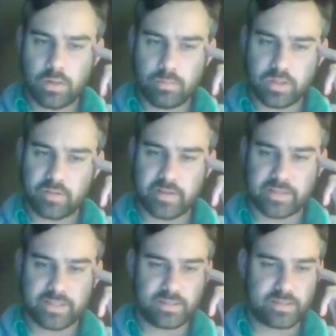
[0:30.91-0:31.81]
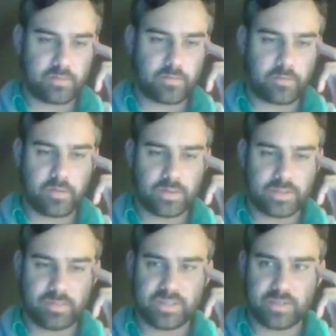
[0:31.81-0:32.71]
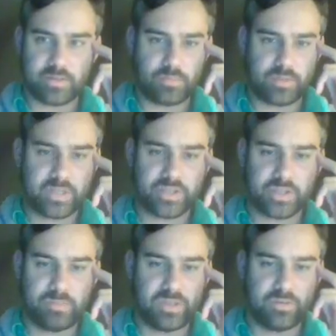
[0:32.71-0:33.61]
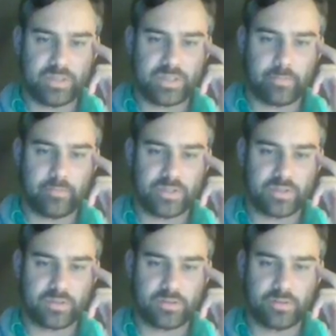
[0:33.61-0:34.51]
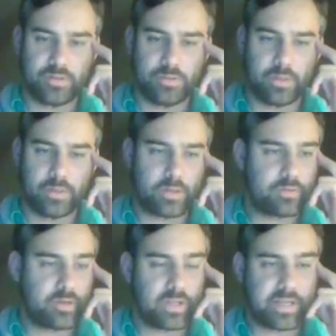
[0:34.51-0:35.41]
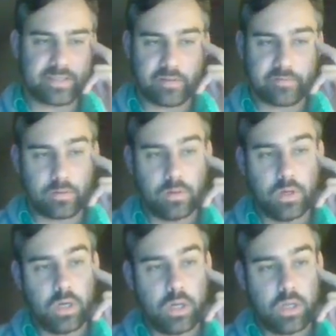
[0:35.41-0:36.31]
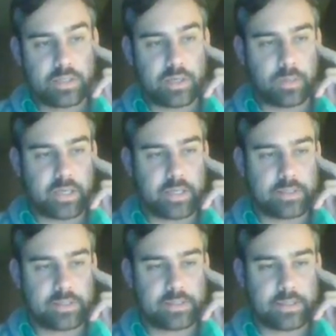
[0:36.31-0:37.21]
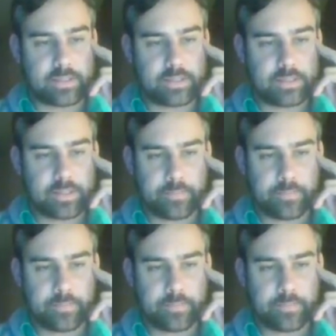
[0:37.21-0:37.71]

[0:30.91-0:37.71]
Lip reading: But the fact that the Sulfur Falls and means I could potentially be doing Serum Visions on turn 2 and not drawing a land is awful. It's gonna mulligan to 6.